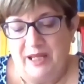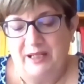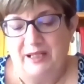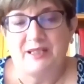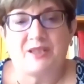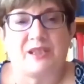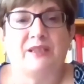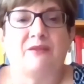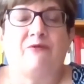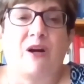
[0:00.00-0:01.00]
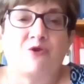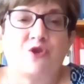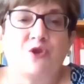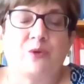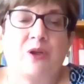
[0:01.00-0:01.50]
any state
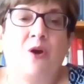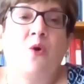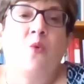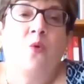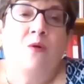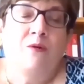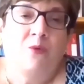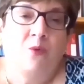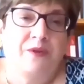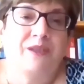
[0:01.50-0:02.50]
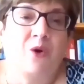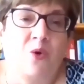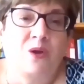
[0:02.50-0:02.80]
function, with the